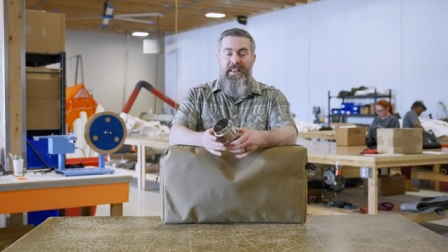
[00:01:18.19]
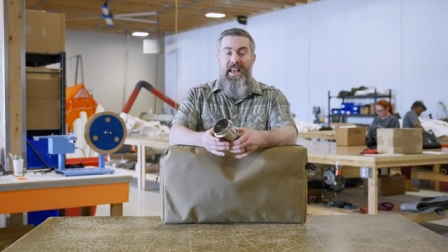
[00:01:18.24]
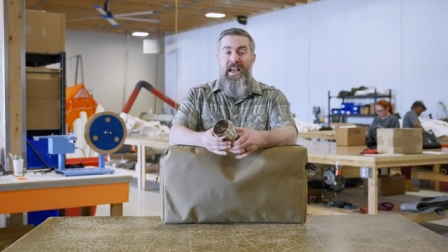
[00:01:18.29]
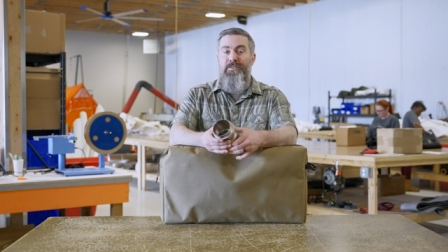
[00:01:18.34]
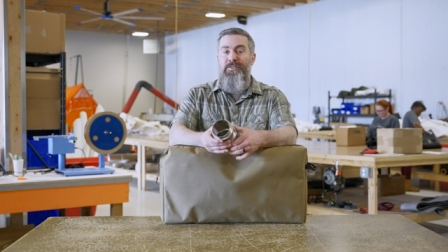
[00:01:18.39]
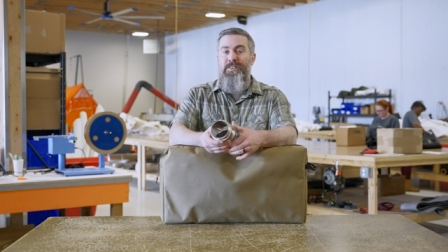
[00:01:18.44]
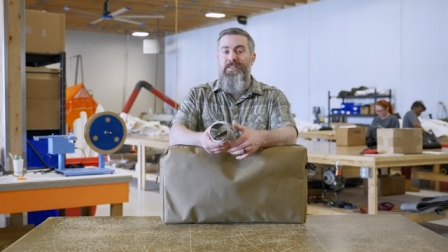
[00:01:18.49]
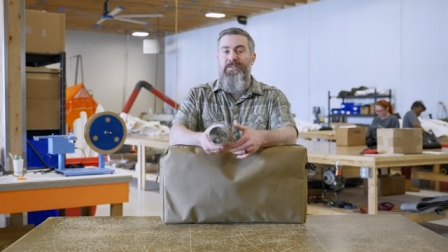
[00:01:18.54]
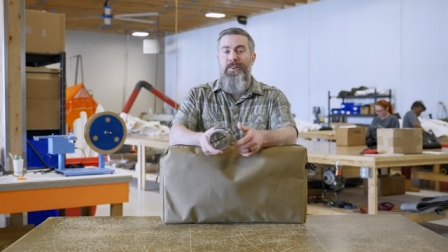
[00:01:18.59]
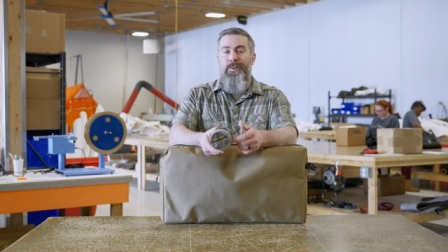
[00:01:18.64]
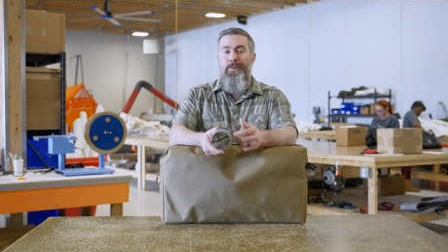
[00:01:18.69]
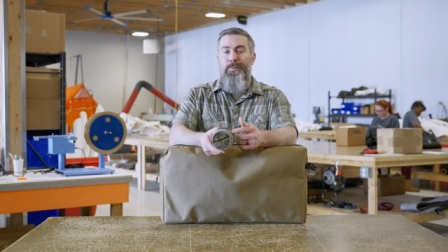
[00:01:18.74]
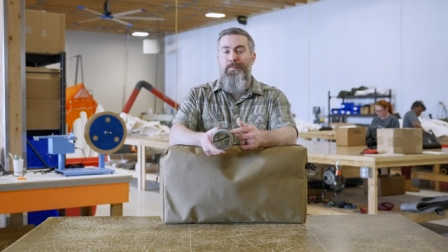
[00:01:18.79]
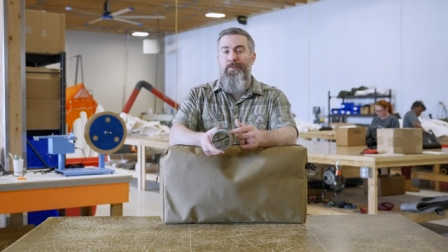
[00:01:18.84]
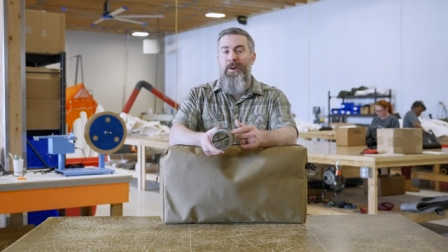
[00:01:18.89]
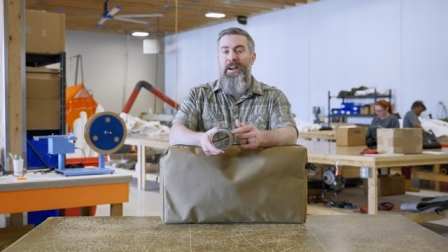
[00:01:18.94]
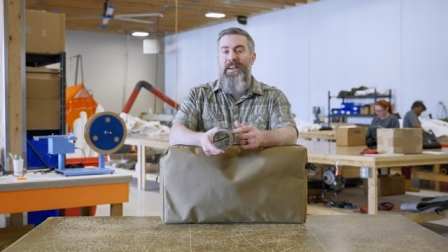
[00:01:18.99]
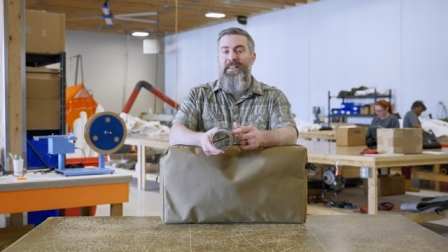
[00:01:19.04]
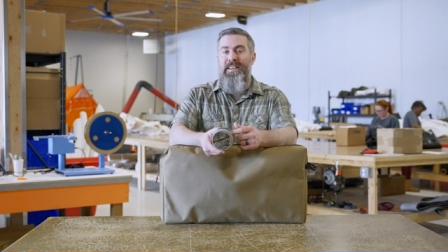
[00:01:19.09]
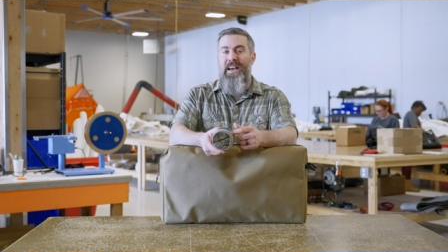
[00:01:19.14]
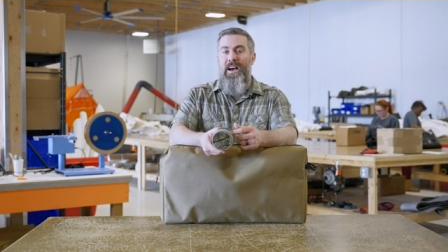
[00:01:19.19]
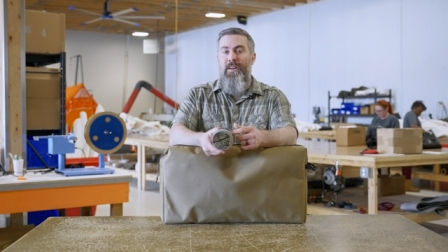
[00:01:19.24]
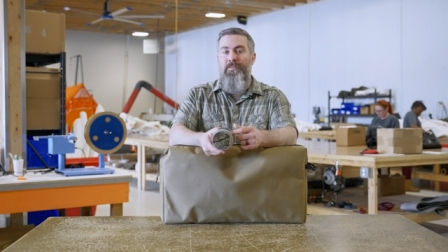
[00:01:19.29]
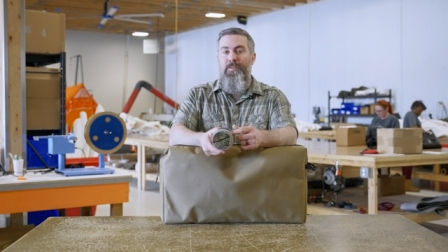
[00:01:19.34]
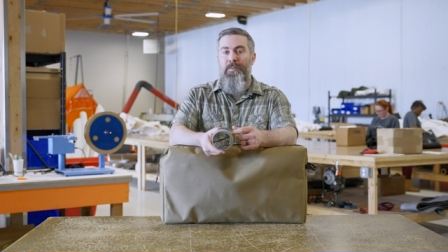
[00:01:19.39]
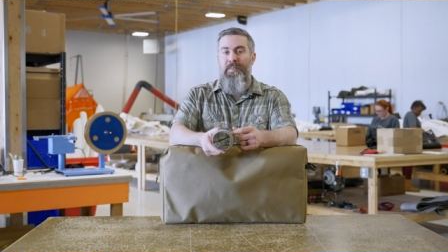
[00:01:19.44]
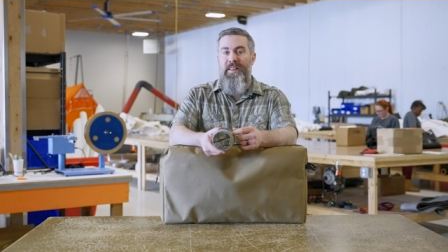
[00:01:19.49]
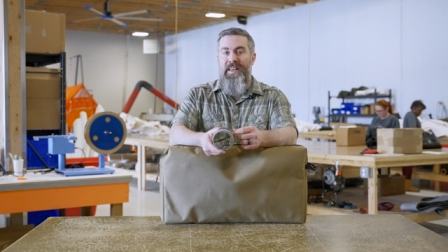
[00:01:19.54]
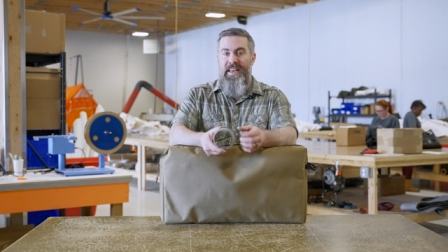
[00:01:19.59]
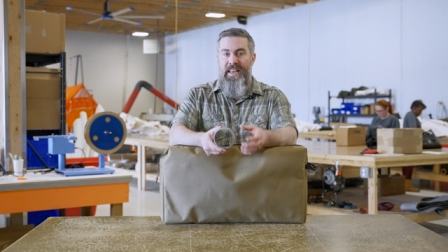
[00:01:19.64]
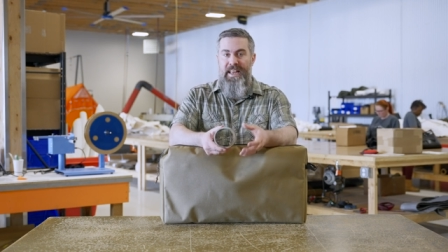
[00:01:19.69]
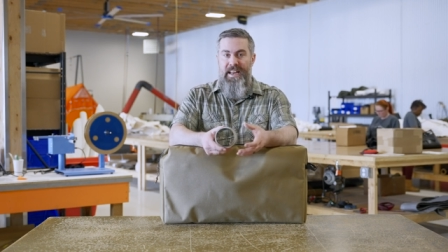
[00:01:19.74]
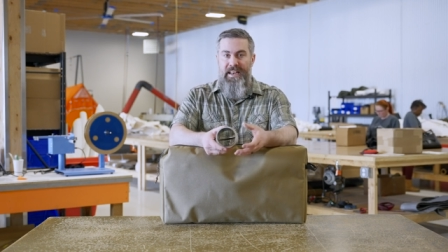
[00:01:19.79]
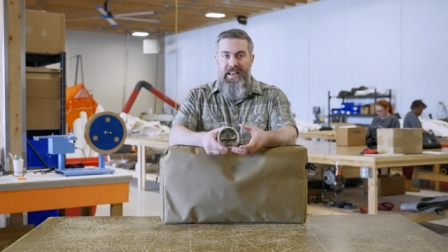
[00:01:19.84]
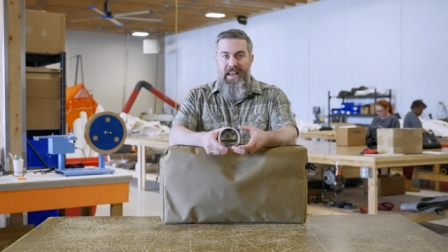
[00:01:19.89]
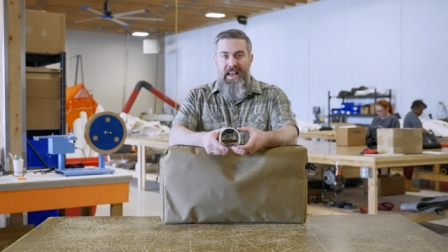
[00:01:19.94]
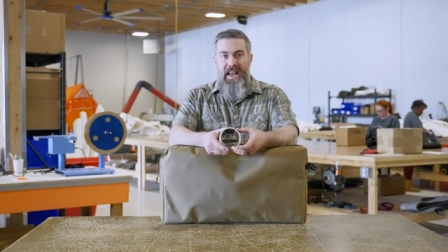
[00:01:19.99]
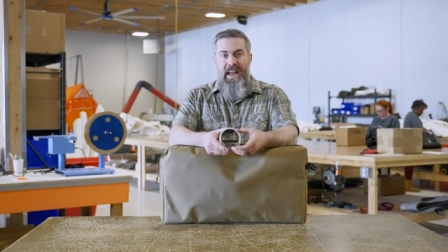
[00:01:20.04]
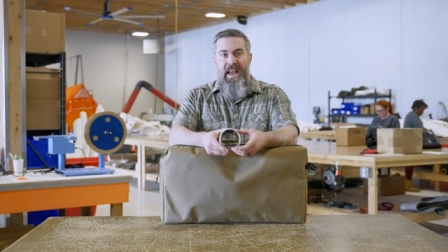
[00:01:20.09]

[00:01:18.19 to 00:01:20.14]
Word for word: they actually start to break down from the heat